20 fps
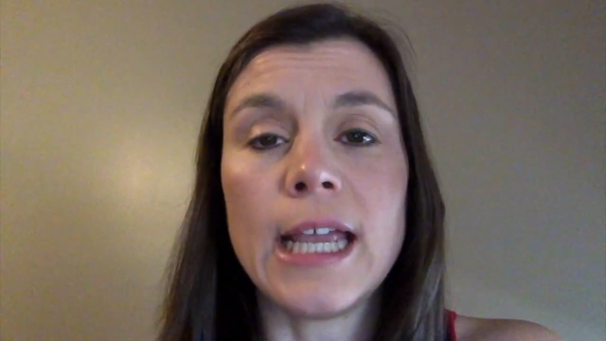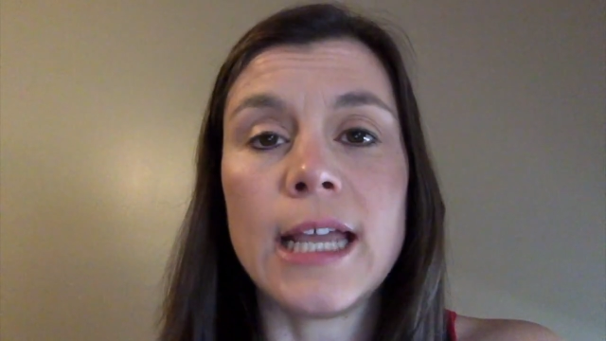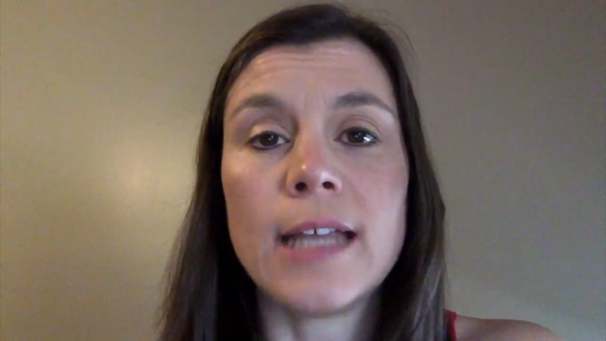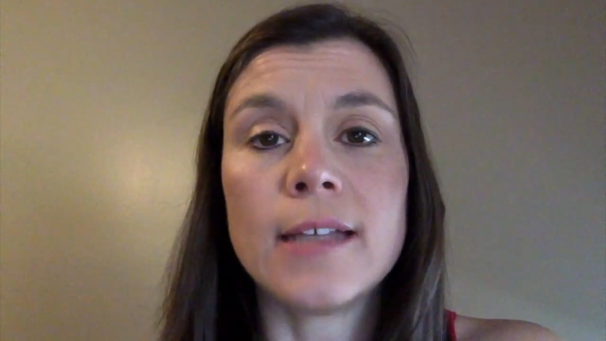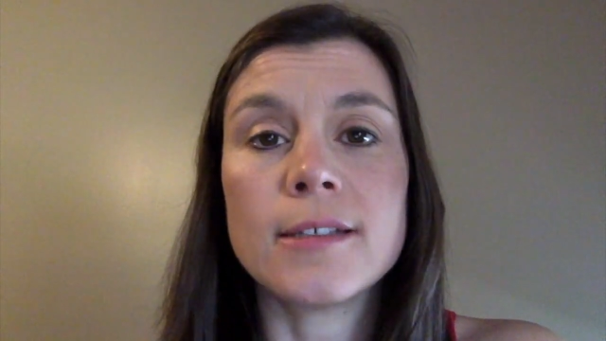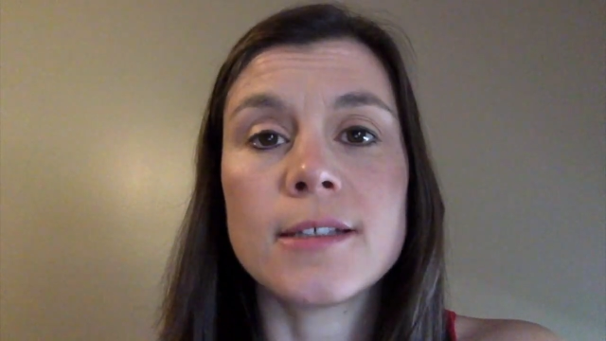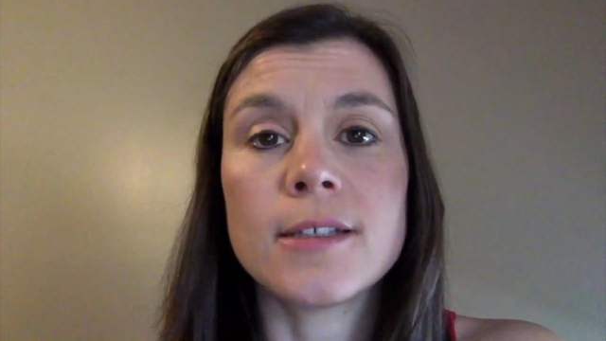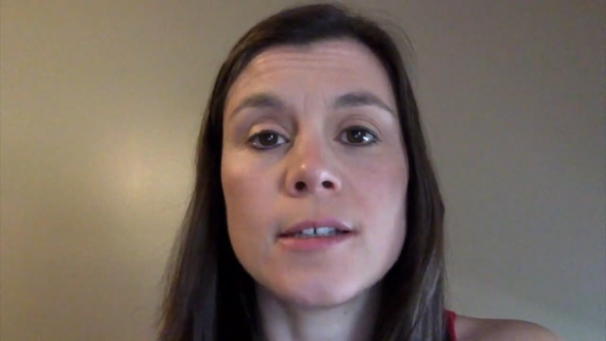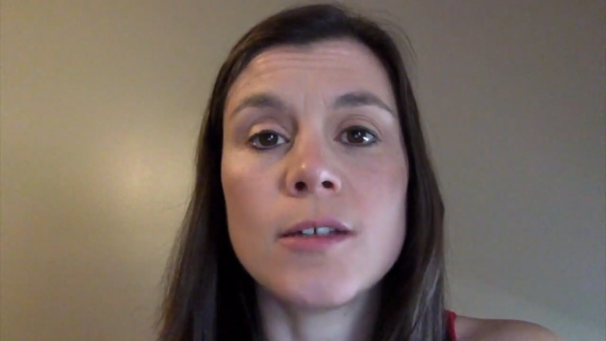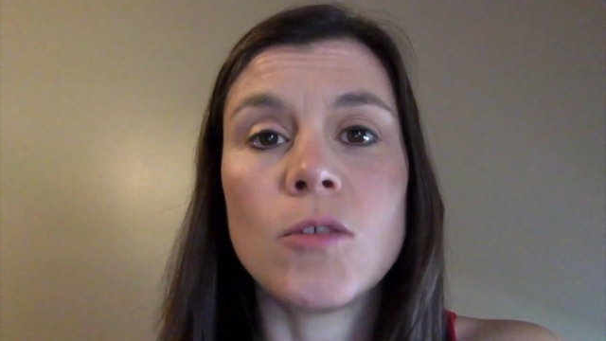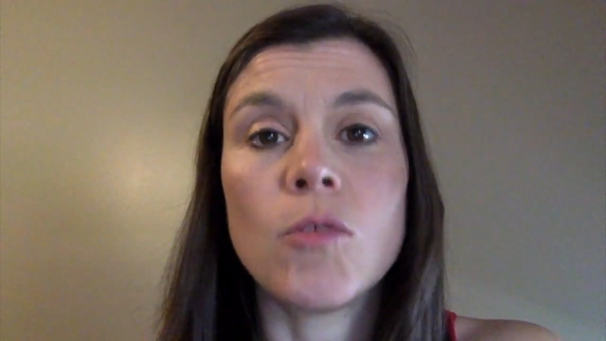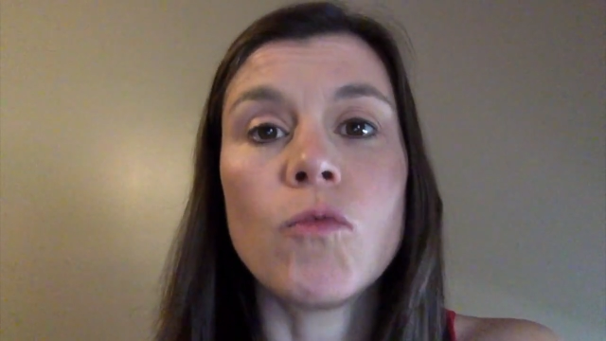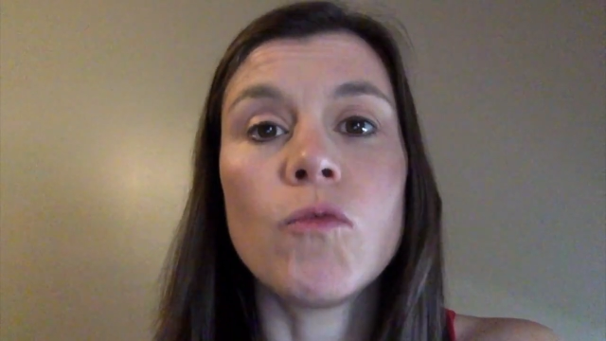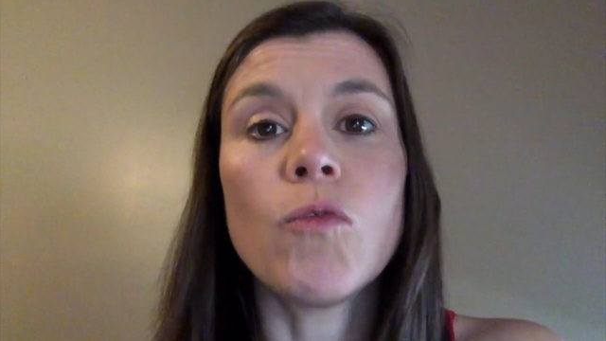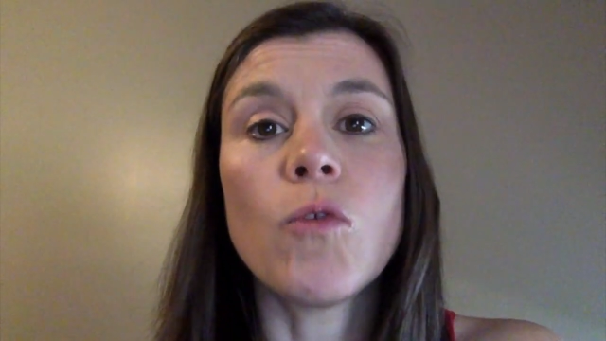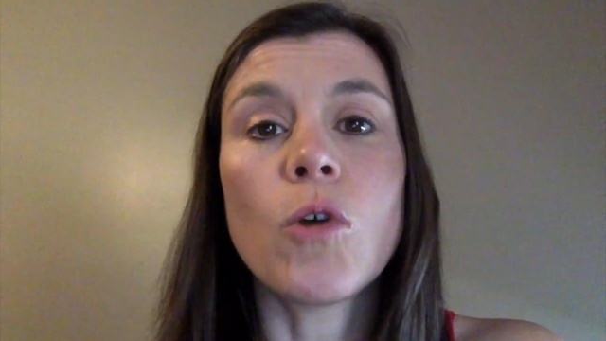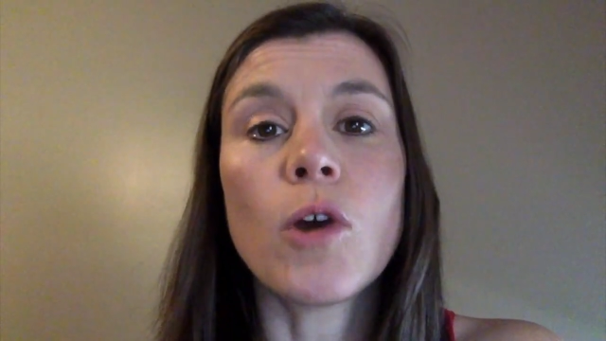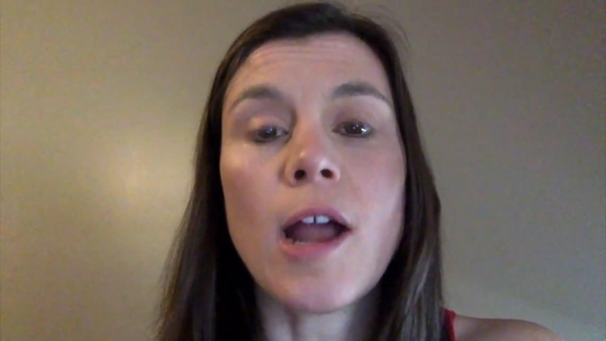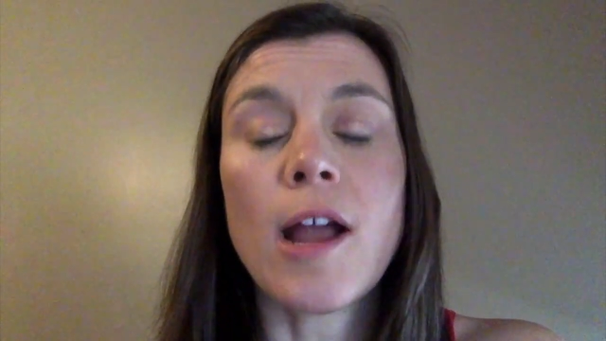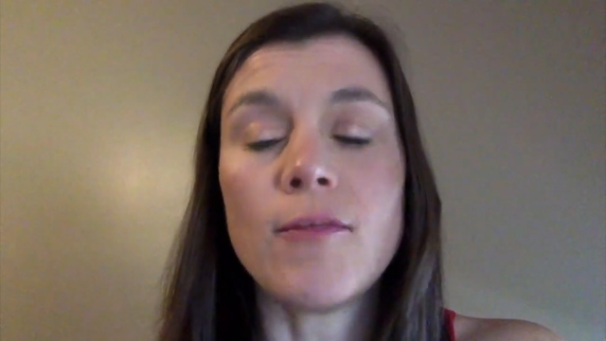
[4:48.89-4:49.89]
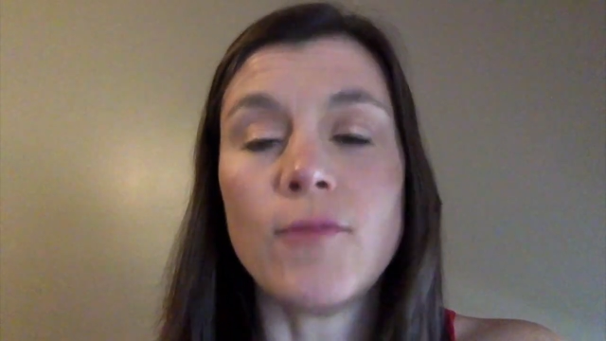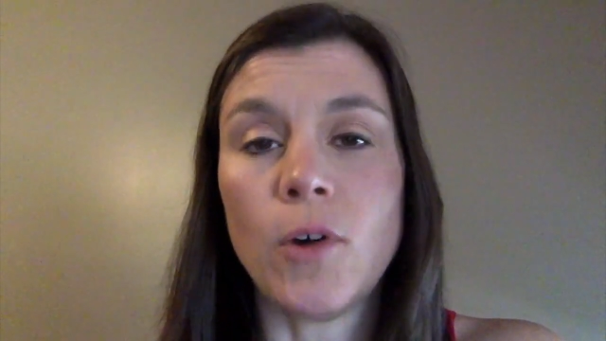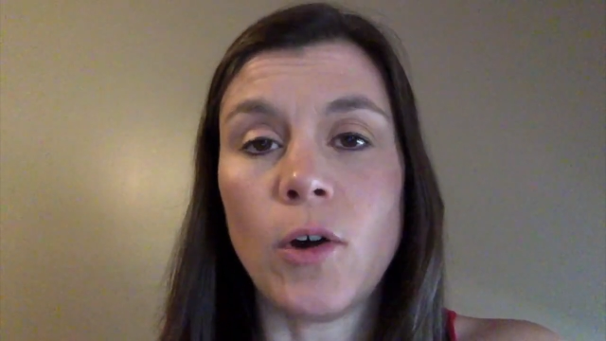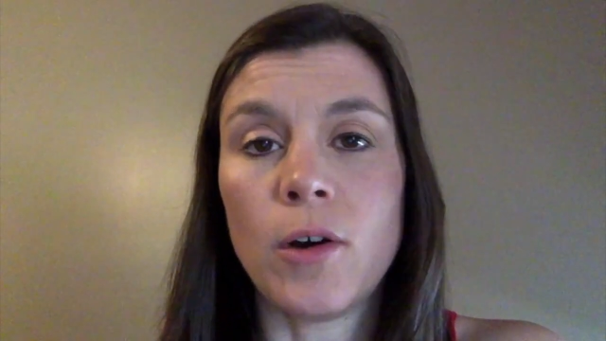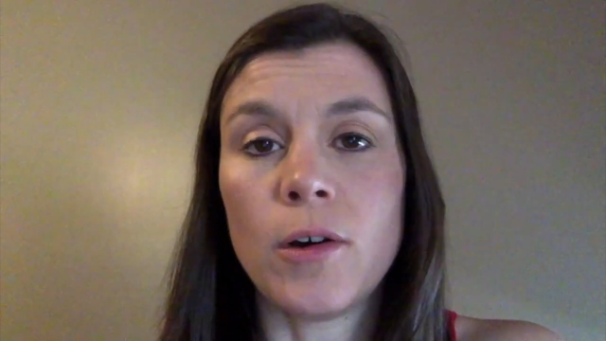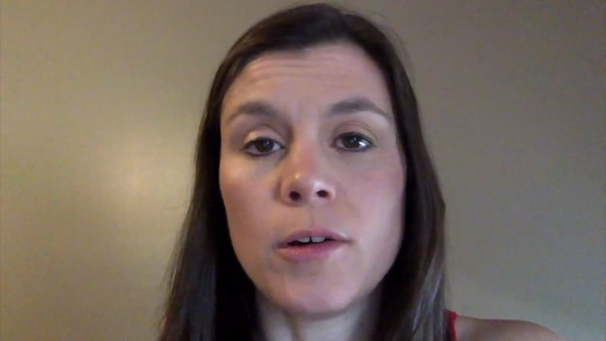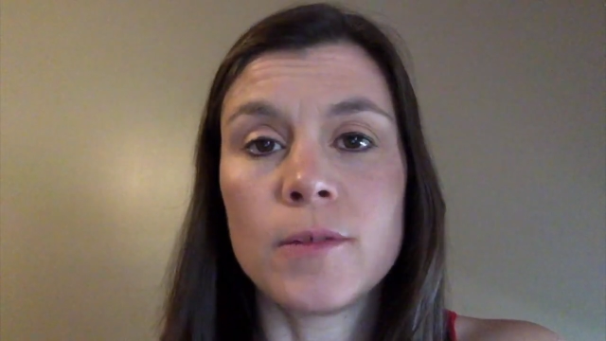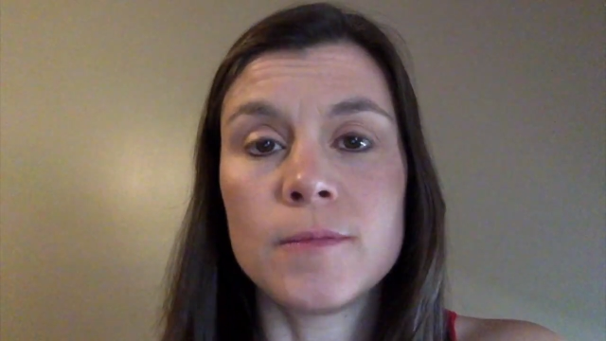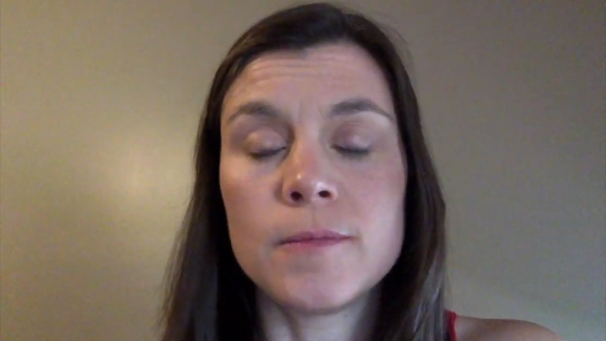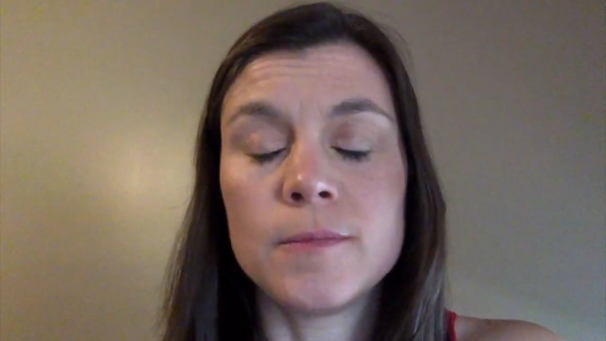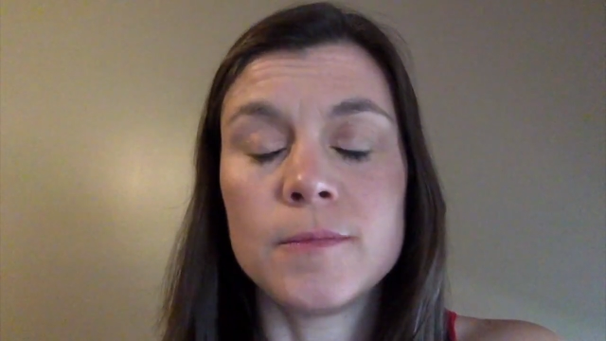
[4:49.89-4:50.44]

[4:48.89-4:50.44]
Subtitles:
it forever.